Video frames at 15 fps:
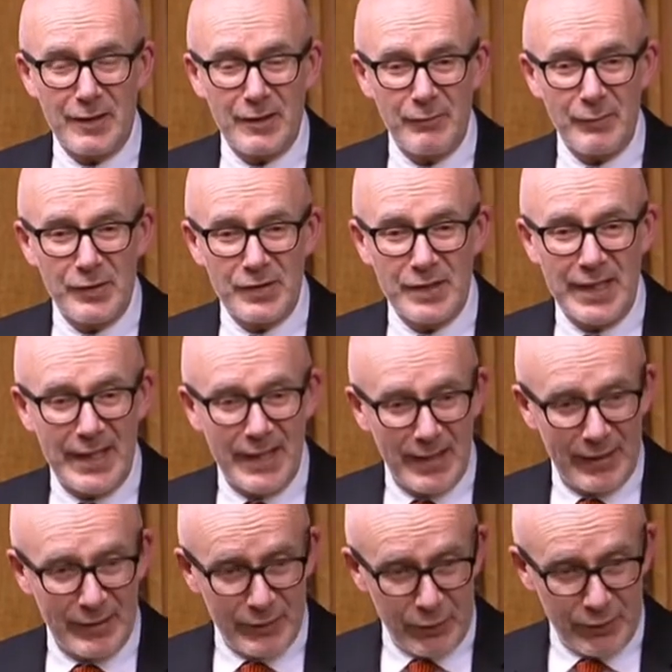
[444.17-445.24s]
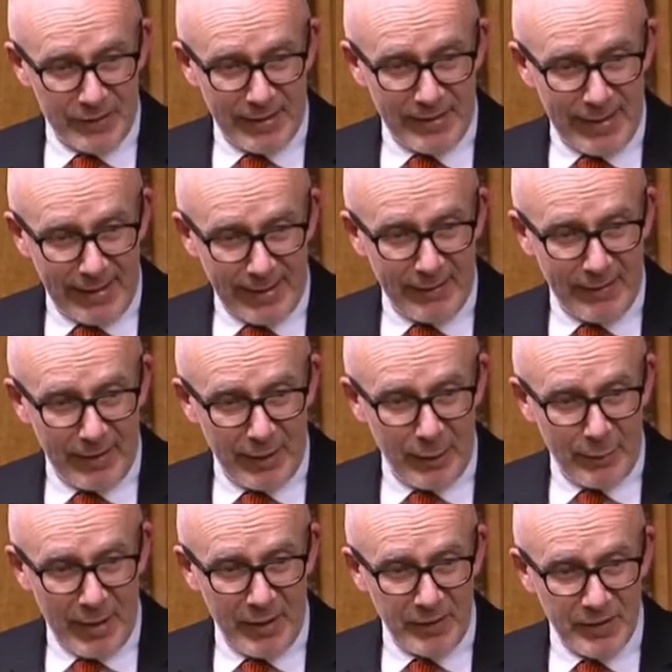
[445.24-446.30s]
government here has not done anything
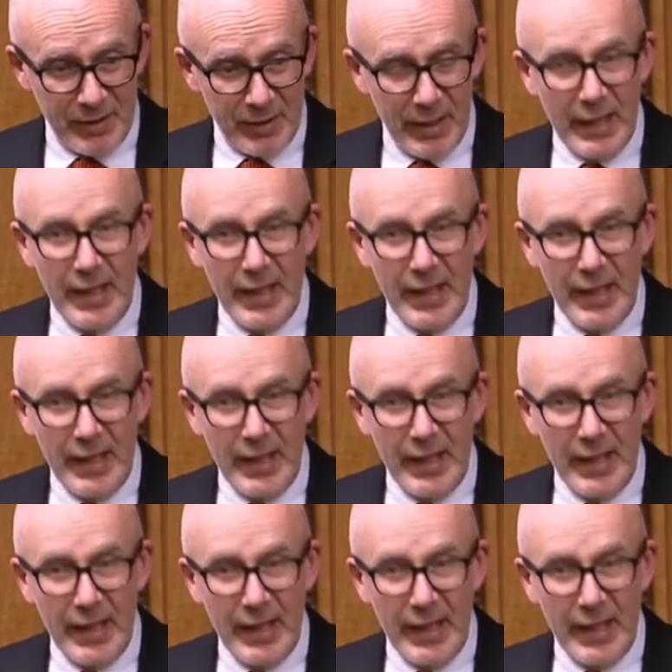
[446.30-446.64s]
about it.